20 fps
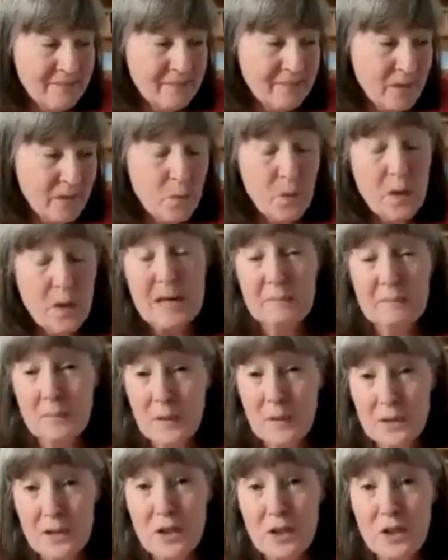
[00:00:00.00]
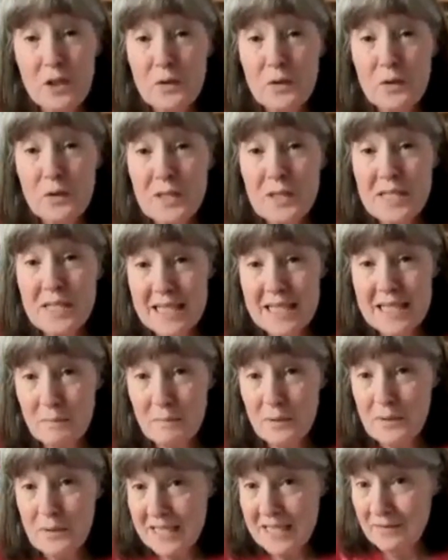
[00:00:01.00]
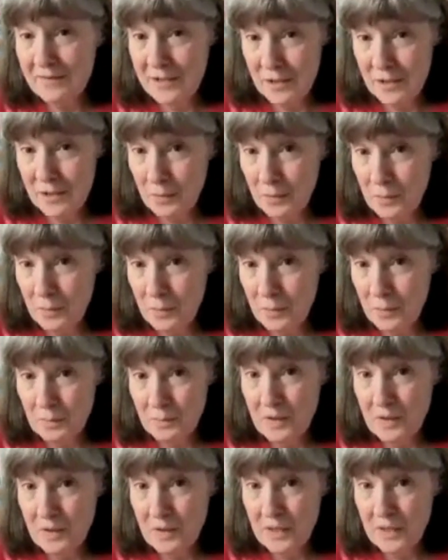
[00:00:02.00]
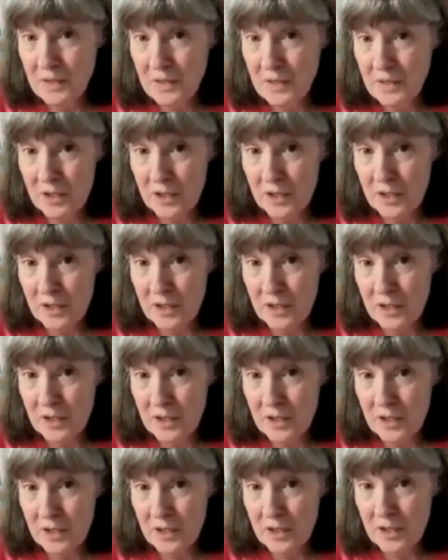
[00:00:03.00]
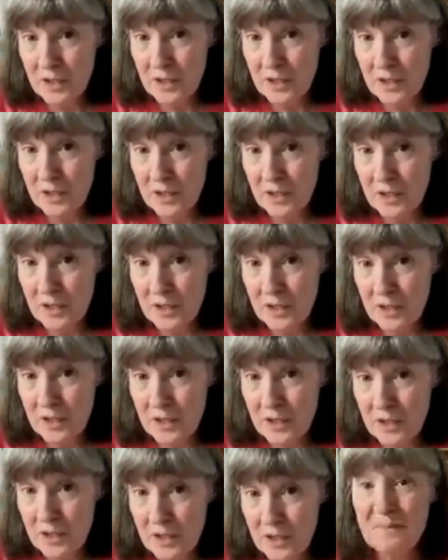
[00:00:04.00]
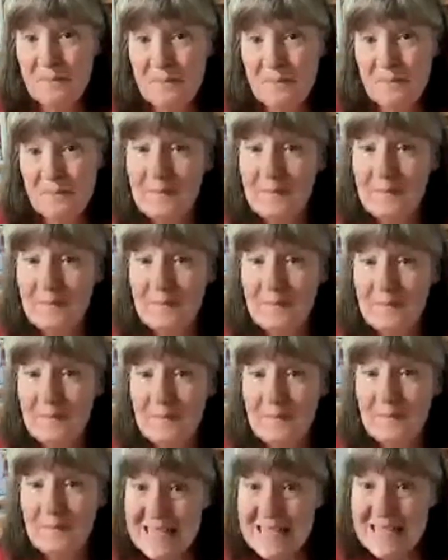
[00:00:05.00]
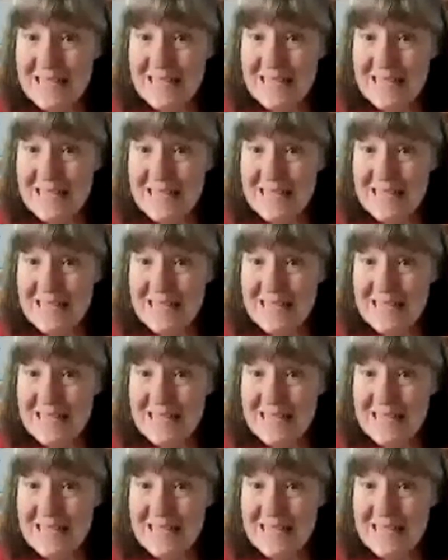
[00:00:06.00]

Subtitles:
Where you perceive, the human eye perceives things that are familiar